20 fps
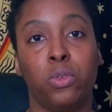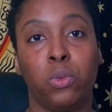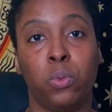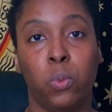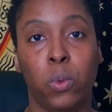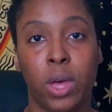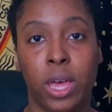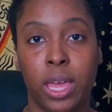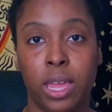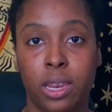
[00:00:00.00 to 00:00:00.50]

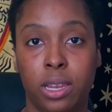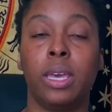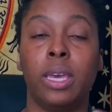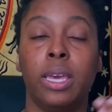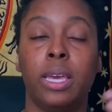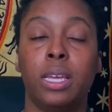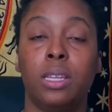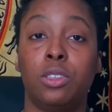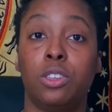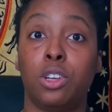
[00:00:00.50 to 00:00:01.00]
what
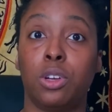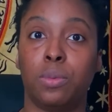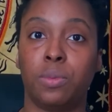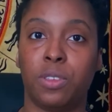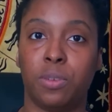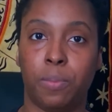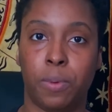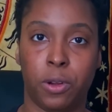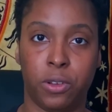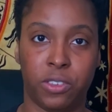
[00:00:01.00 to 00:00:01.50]
in terms
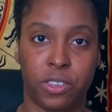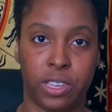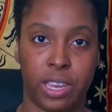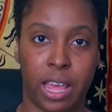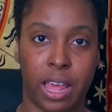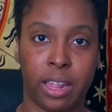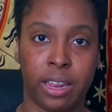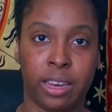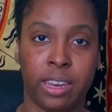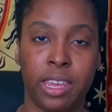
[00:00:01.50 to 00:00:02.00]
of
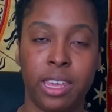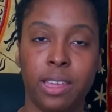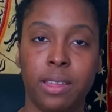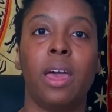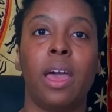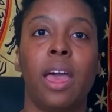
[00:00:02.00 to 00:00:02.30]
personality,